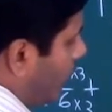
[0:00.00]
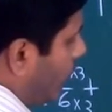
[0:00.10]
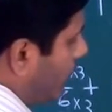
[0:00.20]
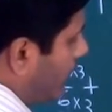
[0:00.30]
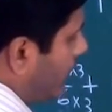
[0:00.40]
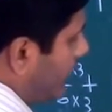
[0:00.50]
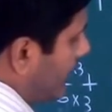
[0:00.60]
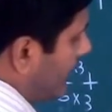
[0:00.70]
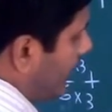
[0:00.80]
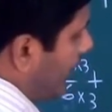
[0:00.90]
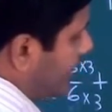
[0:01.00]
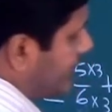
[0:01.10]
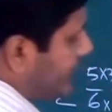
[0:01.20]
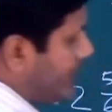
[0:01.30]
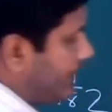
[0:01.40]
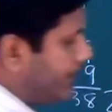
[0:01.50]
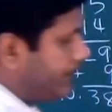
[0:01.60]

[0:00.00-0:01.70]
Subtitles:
over 18.